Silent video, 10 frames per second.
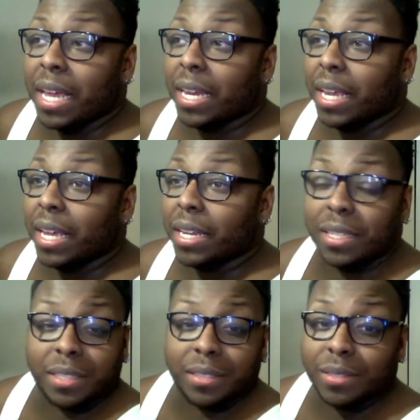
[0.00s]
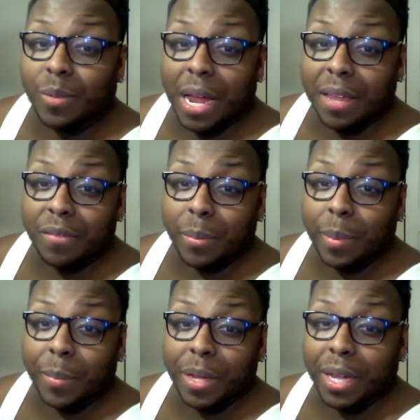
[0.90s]
And why even
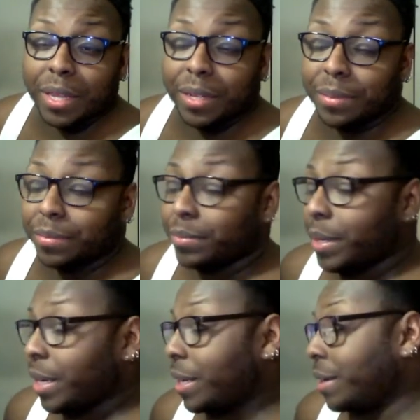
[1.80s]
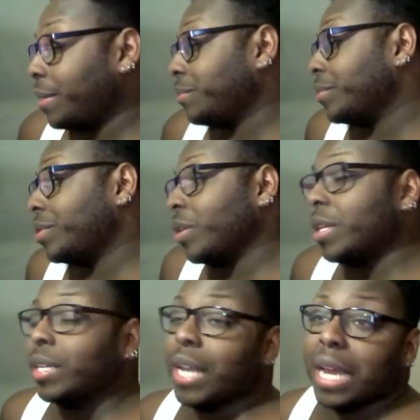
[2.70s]
be bothered? But, you know, Joy
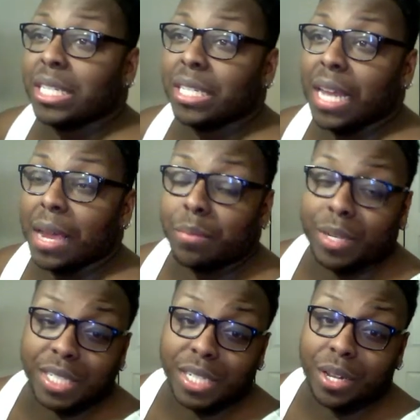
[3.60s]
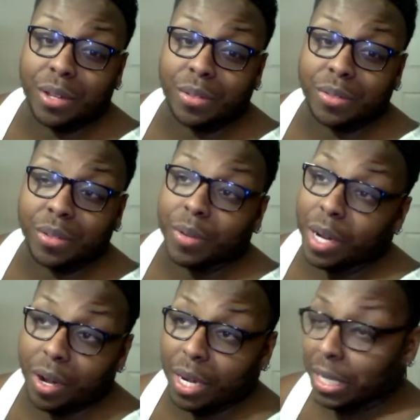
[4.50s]
looked like she liked Briscoe
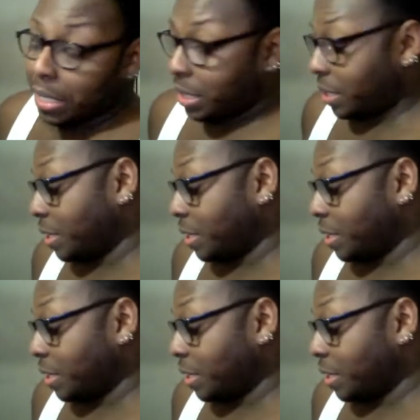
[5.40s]
regardless.